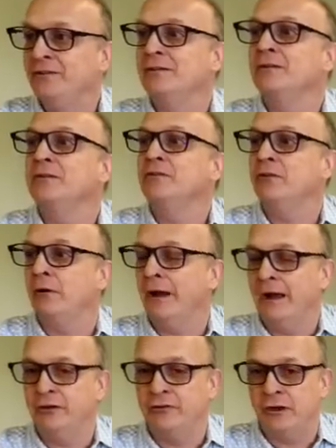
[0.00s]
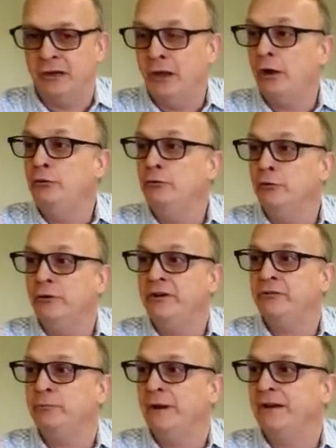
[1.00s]
so it has a low
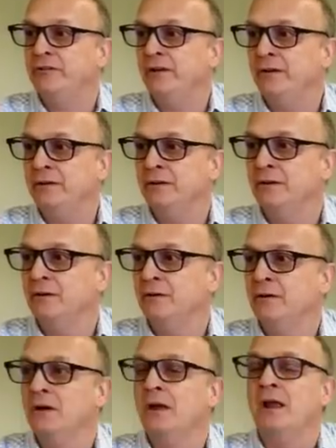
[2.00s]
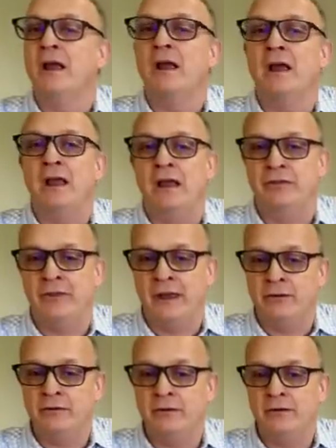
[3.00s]
noise mixer, it
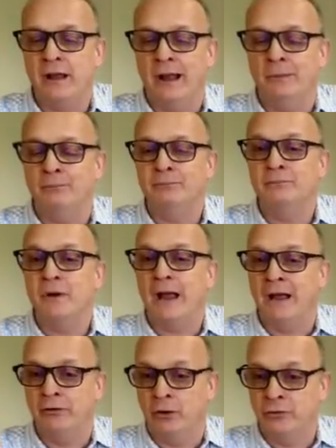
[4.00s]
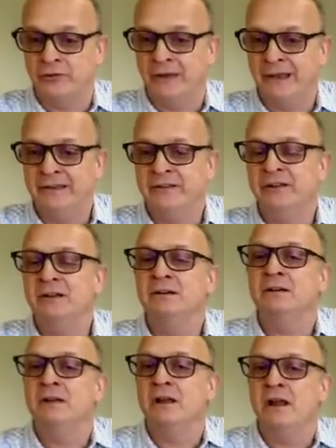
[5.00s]
then and oscillator.
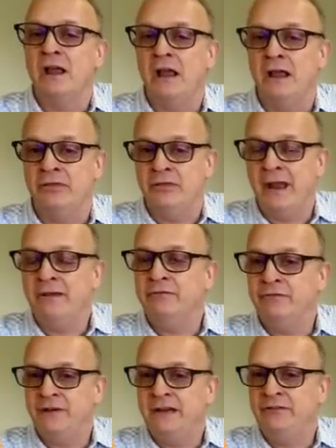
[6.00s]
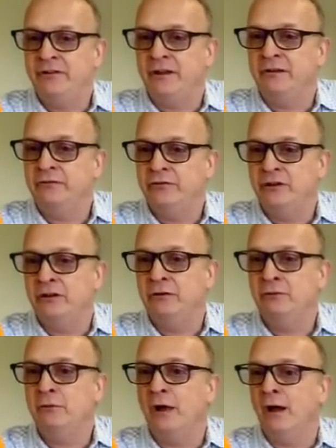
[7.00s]
It then feeds
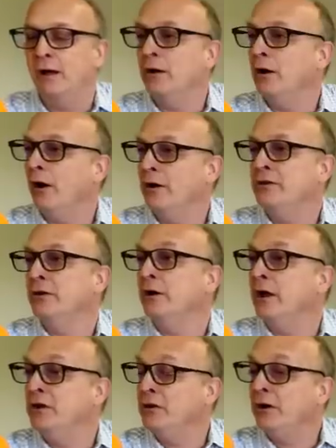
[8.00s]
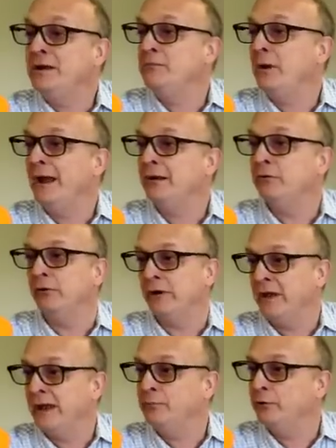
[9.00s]
into either a 9 meg or
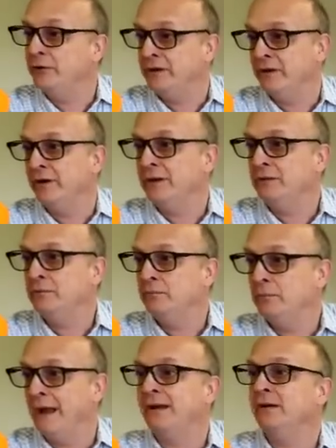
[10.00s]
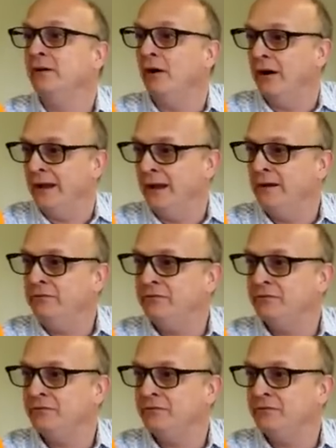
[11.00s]
an 8.9 meg IF.